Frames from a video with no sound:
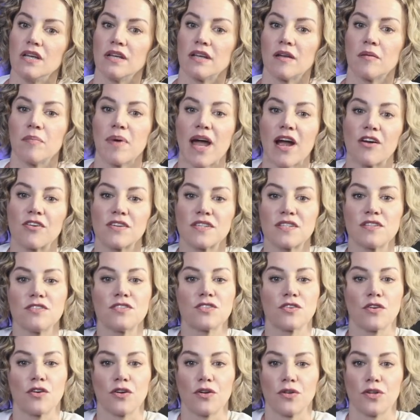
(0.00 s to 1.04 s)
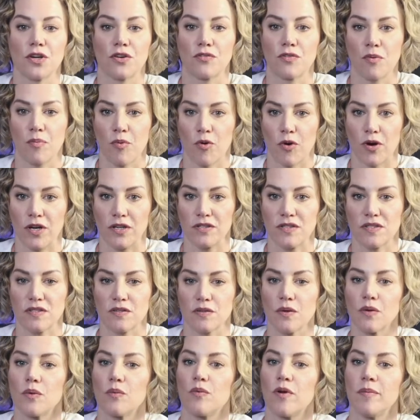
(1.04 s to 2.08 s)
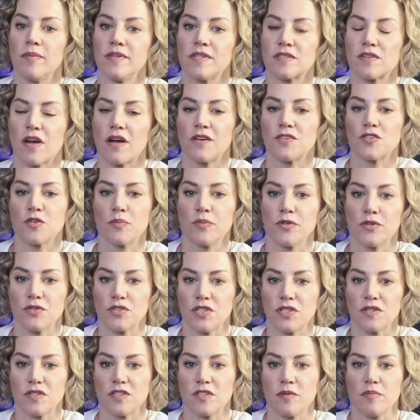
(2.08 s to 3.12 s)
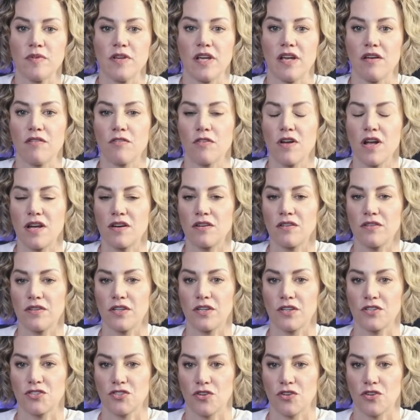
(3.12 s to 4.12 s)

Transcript: In comparison to earlier reports, women's contributions to behavior analytic